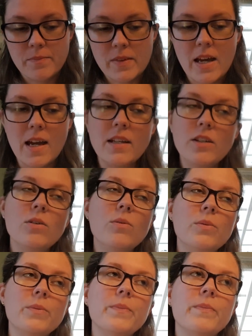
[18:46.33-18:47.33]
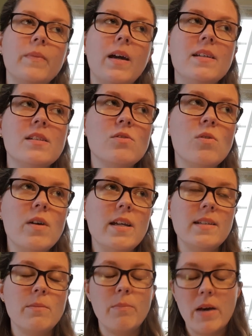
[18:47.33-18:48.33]
I know I saw it
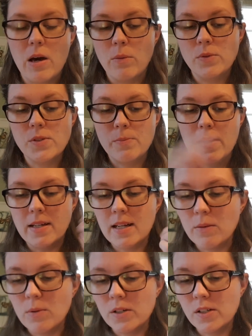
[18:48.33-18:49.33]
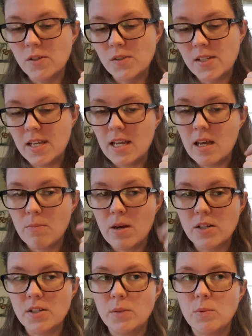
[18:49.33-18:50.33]
in pounds, but I wanted to see how
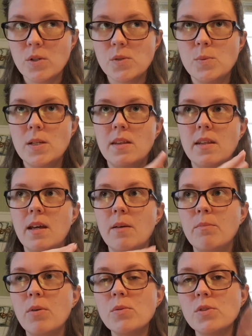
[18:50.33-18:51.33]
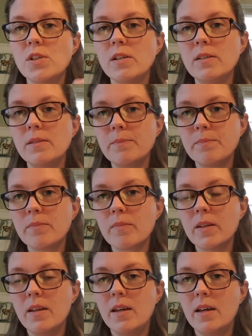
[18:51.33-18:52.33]
much it was with the postal
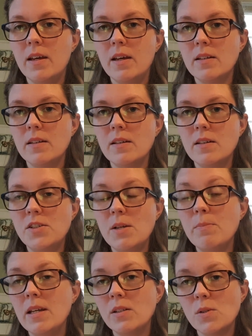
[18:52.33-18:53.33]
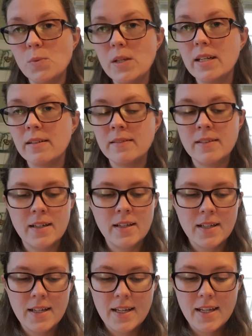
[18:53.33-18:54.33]
shipping to Sweden.
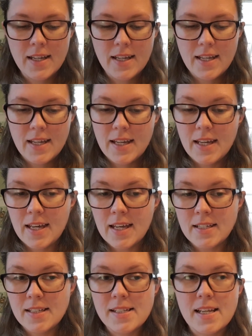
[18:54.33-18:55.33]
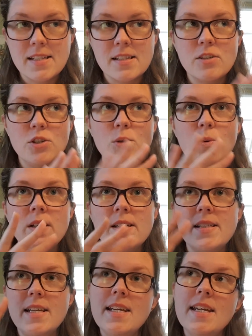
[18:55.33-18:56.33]
And it says, do you want to
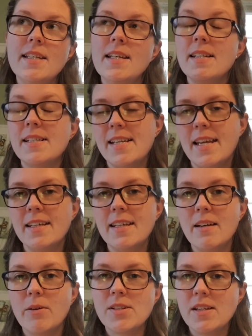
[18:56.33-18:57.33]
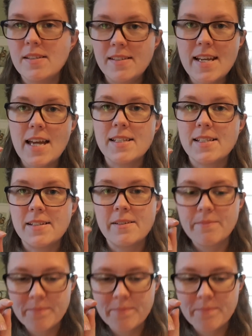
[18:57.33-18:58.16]
see it in SEK? And I says, yes.